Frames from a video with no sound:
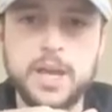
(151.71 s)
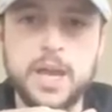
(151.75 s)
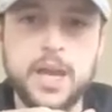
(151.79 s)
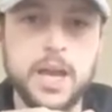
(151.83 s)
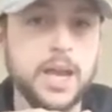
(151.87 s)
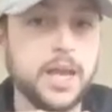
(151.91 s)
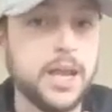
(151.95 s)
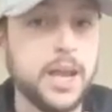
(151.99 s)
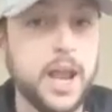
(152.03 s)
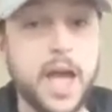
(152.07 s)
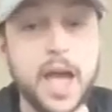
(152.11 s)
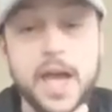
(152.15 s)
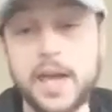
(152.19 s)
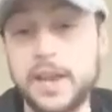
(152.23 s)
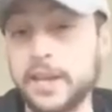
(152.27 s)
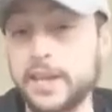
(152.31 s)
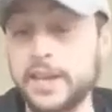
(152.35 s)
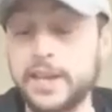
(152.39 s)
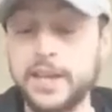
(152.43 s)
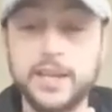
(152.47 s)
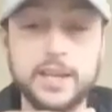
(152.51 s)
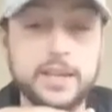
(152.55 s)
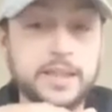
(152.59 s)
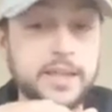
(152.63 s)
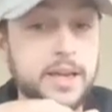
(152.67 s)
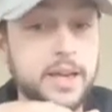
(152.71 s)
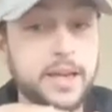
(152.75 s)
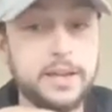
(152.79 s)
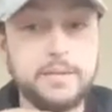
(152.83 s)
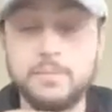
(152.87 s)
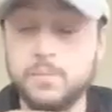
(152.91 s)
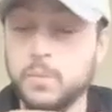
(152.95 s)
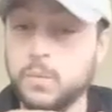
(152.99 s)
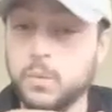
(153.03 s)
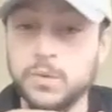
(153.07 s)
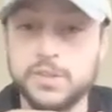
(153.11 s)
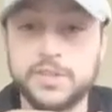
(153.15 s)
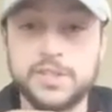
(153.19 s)
And I had a guinea that
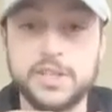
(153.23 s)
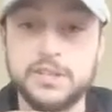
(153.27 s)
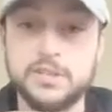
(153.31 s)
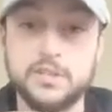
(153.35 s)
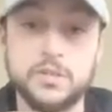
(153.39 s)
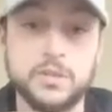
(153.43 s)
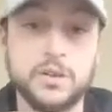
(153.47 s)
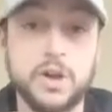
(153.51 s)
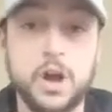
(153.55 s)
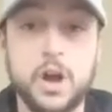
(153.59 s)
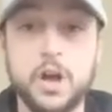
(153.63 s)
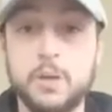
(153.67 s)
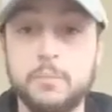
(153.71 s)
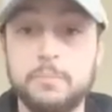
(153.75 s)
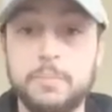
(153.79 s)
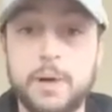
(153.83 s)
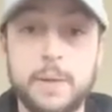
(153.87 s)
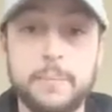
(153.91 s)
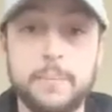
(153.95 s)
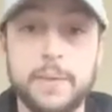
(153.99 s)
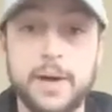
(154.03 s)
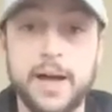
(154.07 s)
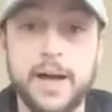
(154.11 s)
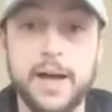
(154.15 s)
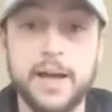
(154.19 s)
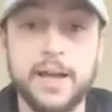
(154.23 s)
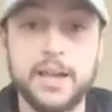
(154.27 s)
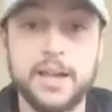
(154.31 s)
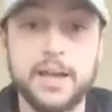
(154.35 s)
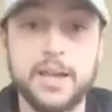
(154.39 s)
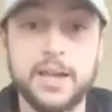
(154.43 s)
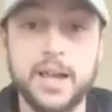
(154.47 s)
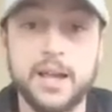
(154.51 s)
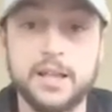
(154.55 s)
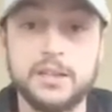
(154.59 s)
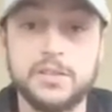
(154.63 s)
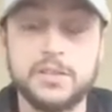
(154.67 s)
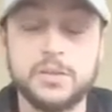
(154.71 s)
was scissored, called him Popeye.
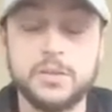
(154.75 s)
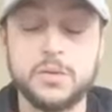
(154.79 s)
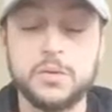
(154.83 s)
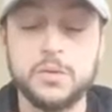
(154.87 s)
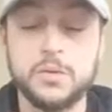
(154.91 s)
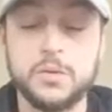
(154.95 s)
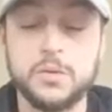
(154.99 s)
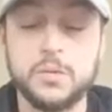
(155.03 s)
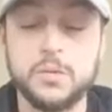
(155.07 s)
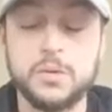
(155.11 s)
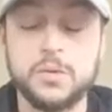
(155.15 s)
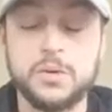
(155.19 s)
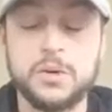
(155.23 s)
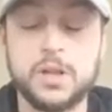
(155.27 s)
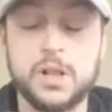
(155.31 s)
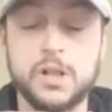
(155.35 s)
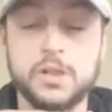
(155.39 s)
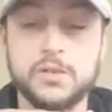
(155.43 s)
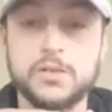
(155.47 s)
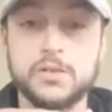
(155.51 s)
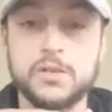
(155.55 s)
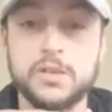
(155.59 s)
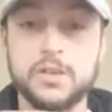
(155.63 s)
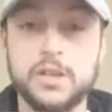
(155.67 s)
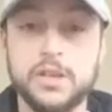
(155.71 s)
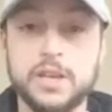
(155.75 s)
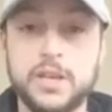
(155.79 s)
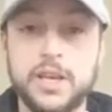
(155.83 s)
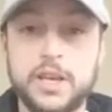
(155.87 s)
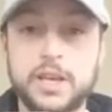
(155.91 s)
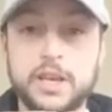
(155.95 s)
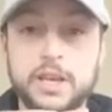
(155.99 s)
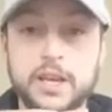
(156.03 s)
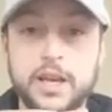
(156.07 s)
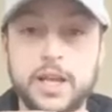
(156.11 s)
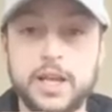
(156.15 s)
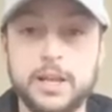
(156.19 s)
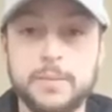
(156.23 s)
He got too close to the
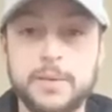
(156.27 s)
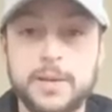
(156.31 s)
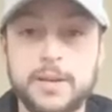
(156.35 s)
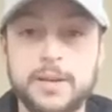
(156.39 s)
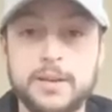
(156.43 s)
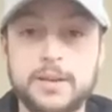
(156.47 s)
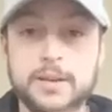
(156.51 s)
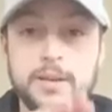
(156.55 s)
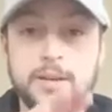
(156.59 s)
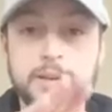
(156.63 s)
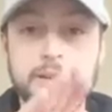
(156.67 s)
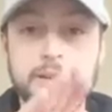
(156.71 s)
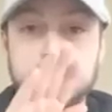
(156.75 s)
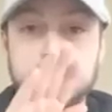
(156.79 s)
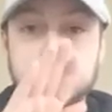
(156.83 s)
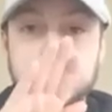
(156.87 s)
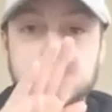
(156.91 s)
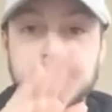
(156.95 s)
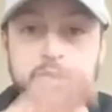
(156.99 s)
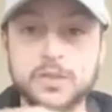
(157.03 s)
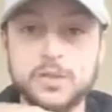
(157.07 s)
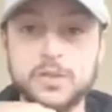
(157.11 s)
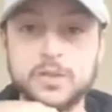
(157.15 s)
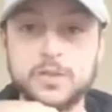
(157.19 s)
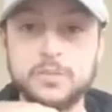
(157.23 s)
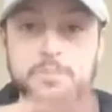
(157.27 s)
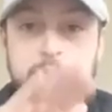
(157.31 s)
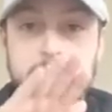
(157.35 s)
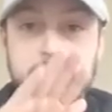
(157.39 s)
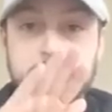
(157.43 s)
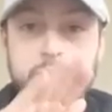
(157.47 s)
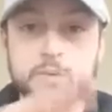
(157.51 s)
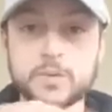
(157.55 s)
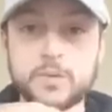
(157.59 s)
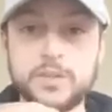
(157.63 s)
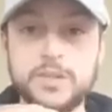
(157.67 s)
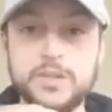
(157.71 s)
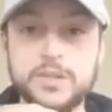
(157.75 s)
heating element, so his
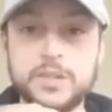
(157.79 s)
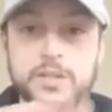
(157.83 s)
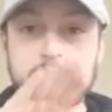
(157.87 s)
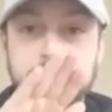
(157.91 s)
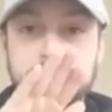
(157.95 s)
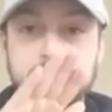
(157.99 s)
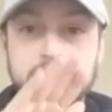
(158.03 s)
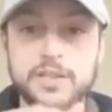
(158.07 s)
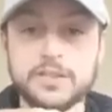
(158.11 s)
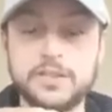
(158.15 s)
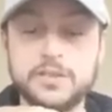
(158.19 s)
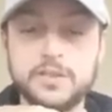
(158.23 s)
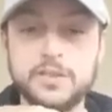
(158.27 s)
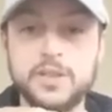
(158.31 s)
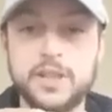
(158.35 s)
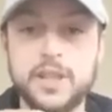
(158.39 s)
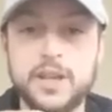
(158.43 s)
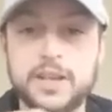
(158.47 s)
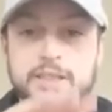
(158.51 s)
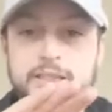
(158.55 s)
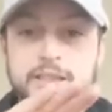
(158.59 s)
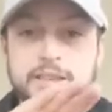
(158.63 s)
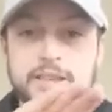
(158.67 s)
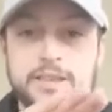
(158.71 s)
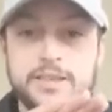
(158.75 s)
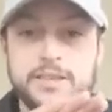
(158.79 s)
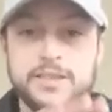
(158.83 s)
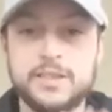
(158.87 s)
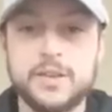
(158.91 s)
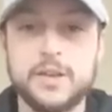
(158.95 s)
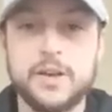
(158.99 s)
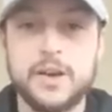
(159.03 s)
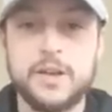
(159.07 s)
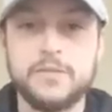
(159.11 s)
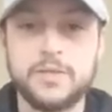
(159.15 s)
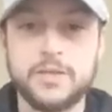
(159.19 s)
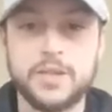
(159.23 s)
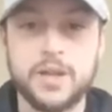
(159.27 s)
beak was scissored like this,
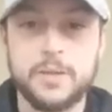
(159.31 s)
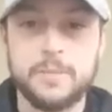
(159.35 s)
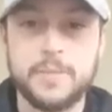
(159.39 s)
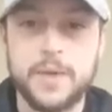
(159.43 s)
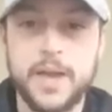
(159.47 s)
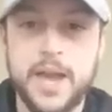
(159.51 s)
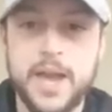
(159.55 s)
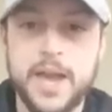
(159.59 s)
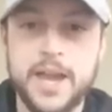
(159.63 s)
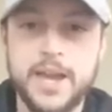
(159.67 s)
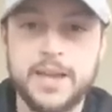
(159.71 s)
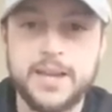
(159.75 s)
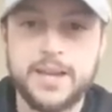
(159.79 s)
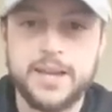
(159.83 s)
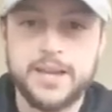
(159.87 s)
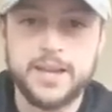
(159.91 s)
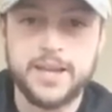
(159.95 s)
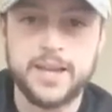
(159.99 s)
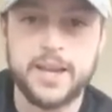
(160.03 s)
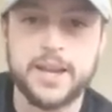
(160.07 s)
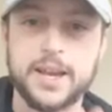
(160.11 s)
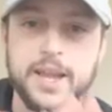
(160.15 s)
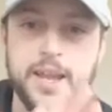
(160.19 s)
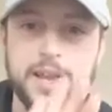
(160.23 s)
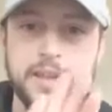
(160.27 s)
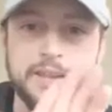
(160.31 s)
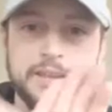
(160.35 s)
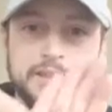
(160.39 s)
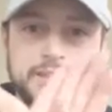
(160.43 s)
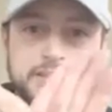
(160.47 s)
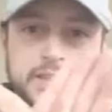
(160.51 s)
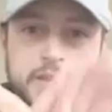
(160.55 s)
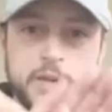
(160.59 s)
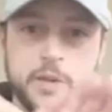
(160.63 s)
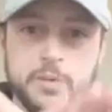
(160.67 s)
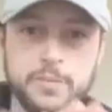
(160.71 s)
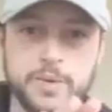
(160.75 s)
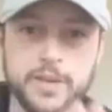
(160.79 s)
so every time he ate, he kind of had to
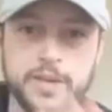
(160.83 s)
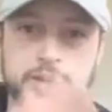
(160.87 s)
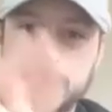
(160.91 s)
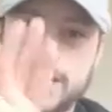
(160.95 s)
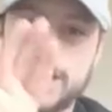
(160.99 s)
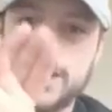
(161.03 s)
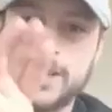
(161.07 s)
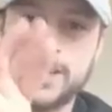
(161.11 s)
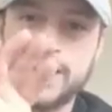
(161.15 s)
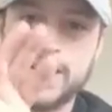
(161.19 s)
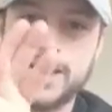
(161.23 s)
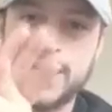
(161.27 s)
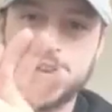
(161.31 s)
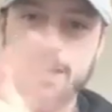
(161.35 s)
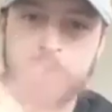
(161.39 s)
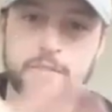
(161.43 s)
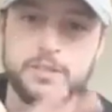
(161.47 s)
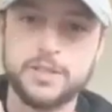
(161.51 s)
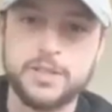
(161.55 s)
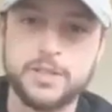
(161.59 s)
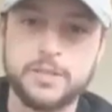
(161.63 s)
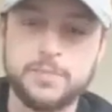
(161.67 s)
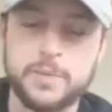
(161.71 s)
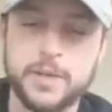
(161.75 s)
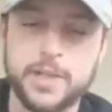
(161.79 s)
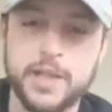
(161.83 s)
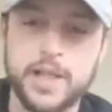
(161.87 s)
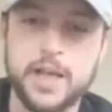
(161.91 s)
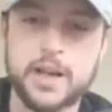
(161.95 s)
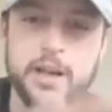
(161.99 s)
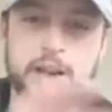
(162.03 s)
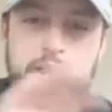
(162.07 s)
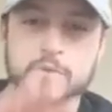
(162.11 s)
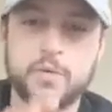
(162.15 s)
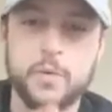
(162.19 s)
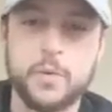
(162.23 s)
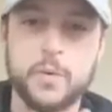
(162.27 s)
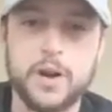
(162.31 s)
scoop it, and it would spill
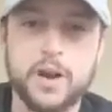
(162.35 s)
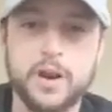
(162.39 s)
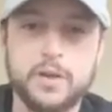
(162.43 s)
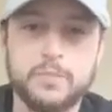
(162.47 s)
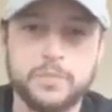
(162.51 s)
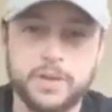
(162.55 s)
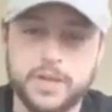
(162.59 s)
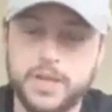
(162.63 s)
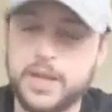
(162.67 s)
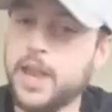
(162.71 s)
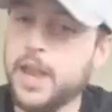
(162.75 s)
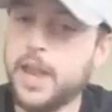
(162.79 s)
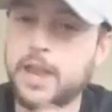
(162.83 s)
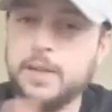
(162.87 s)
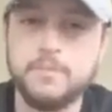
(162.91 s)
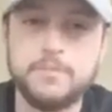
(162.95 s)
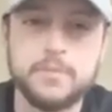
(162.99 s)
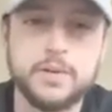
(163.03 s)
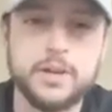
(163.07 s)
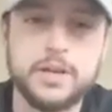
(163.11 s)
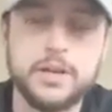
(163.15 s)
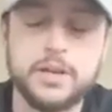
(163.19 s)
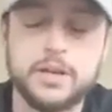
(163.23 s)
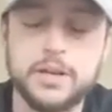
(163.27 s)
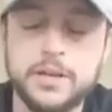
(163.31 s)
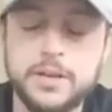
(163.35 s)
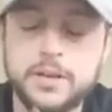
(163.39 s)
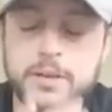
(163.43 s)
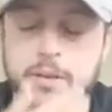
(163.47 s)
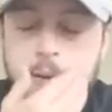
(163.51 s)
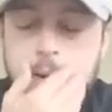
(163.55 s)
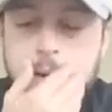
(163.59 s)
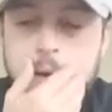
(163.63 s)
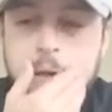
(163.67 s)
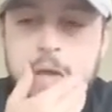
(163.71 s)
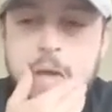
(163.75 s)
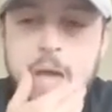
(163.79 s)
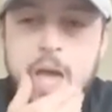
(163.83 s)
out everywhere, but he ate pretty good.
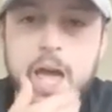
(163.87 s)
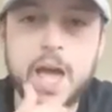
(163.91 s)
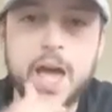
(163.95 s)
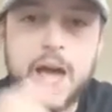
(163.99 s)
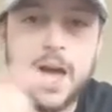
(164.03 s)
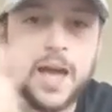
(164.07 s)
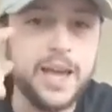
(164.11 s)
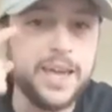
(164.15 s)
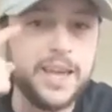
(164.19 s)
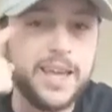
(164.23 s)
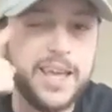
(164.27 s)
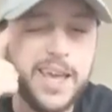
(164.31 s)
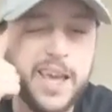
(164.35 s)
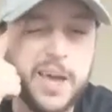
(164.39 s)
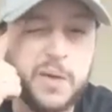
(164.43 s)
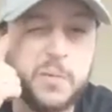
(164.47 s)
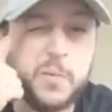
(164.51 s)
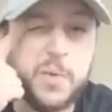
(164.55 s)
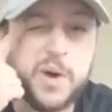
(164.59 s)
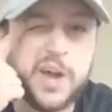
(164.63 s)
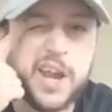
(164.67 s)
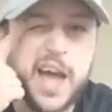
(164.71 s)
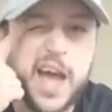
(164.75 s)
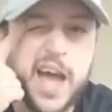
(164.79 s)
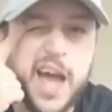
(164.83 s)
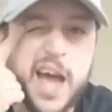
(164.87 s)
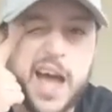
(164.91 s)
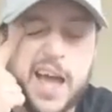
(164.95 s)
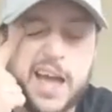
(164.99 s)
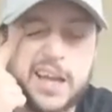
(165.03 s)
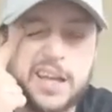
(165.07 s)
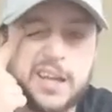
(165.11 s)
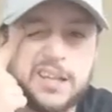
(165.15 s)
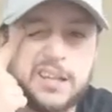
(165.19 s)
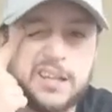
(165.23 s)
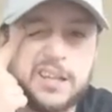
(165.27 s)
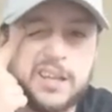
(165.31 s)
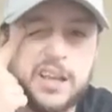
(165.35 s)
And he had one
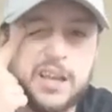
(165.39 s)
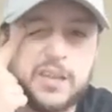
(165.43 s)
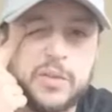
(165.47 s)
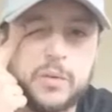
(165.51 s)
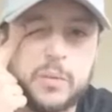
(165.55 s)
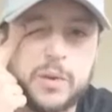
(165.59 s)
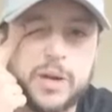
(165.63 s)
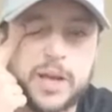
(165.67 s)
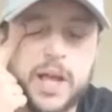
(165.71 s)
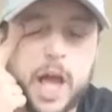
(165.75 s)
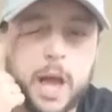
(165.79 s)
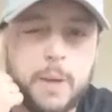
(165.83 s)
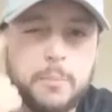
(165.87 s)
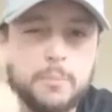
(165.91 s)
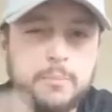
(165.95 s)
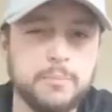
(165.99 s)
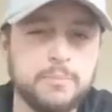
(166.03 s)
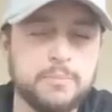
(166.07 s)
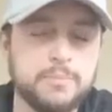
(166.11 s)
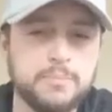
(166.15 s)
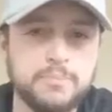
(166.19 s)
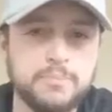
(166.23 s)
eye. The other one got,